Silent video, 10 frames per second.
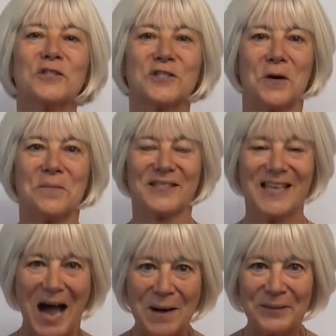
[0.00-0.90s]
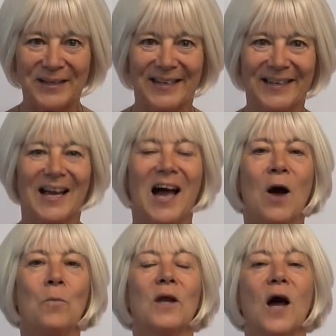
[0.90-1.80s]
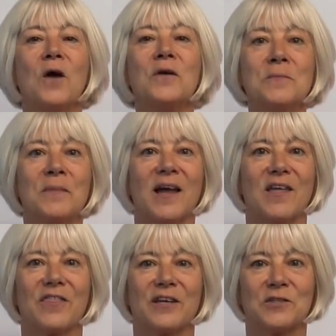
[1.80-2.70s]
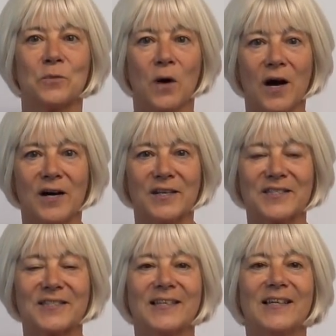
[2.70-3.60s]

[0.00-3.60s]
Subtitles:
stop this happening and will only make things worse.